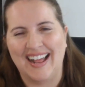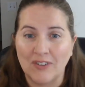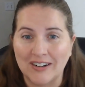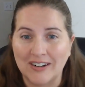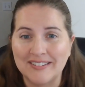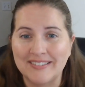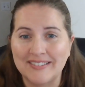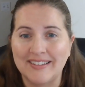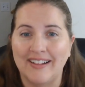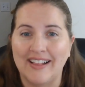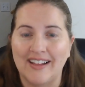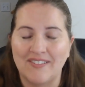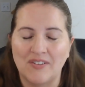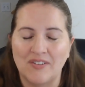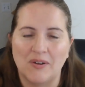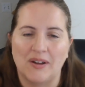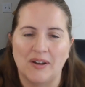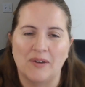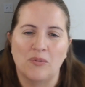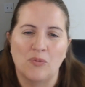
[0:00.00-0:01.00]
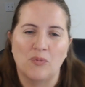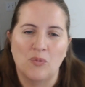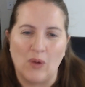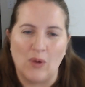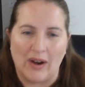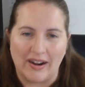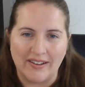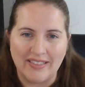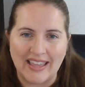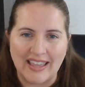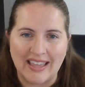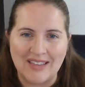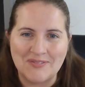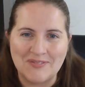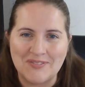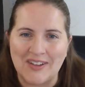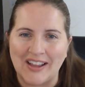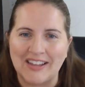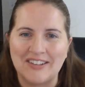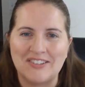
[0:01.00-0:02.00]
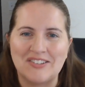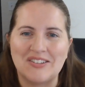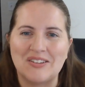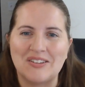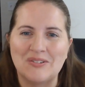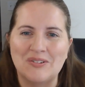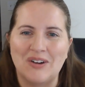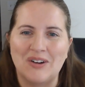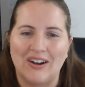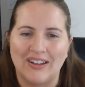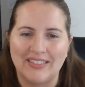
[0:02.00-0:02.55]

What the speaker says: First, tell everyone where they can find you